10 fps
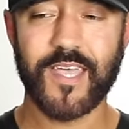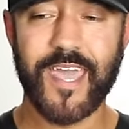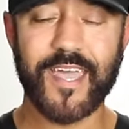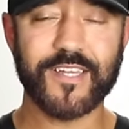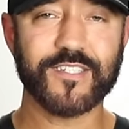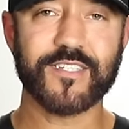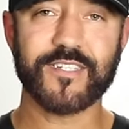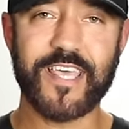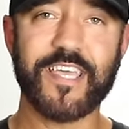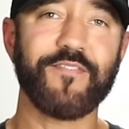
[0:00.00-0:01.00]
And
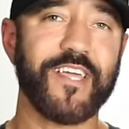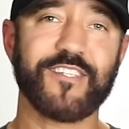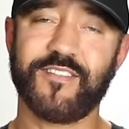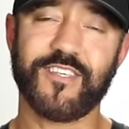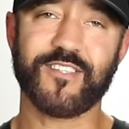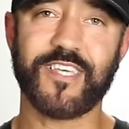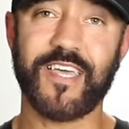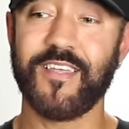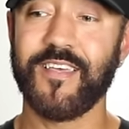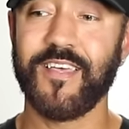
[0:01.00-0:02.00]
take advantage of this.
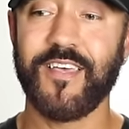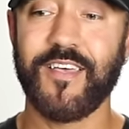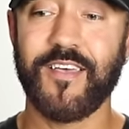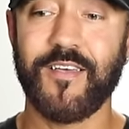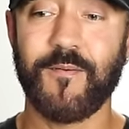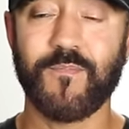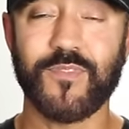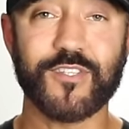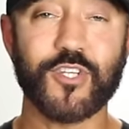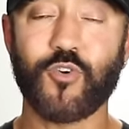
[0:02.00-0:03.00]
Again,
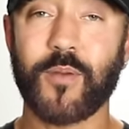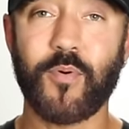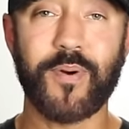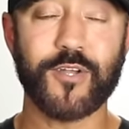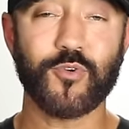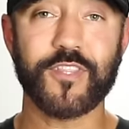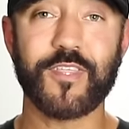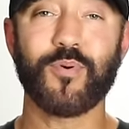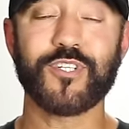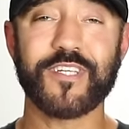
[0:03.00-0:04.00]
this incredible bundle that they
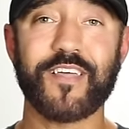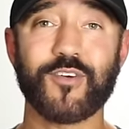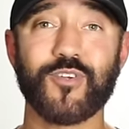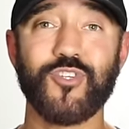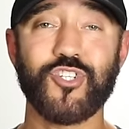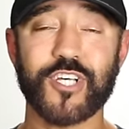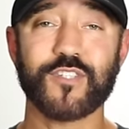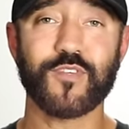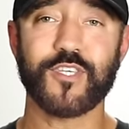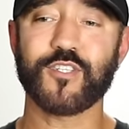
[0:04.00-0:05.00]
put together
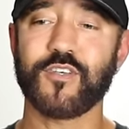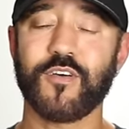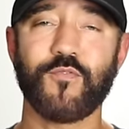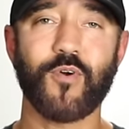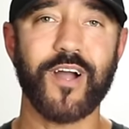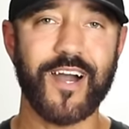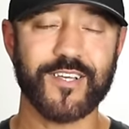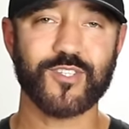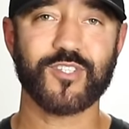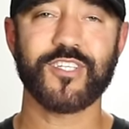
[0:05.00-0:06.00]
just for this, for
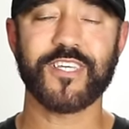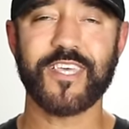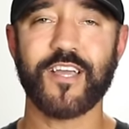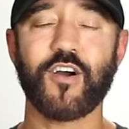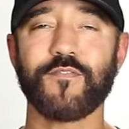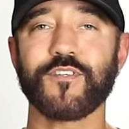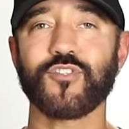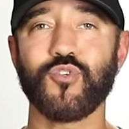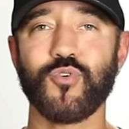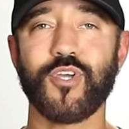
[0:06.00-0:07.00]
us to kick off
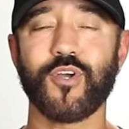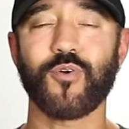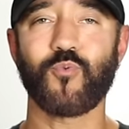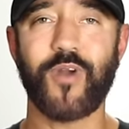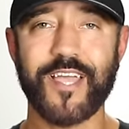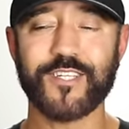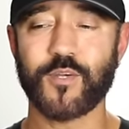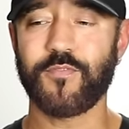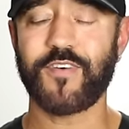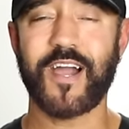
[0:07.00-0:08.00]
this new year, right? To
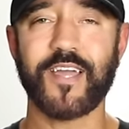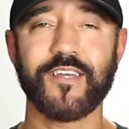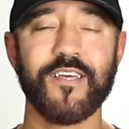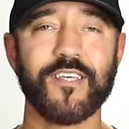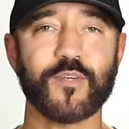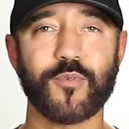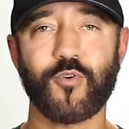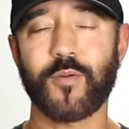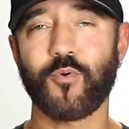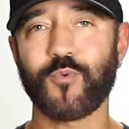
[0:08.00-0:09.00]
provide some
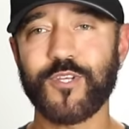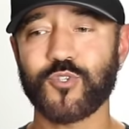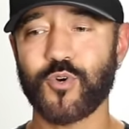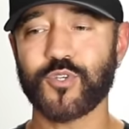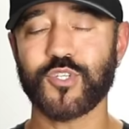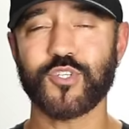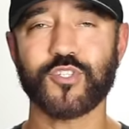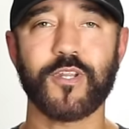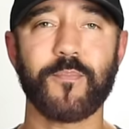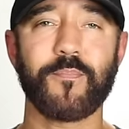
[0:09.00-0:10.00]
incredible resources
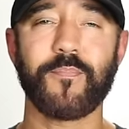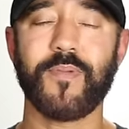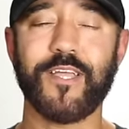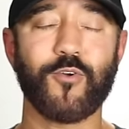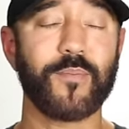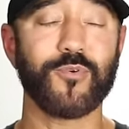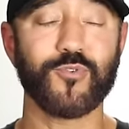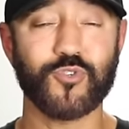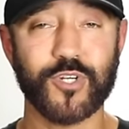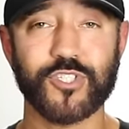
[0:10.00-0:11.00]
and incredible
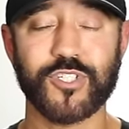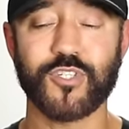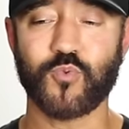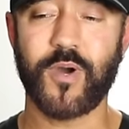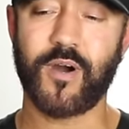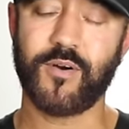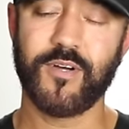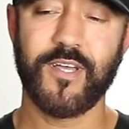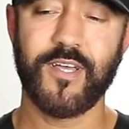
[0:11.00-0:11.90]
nutrition as well.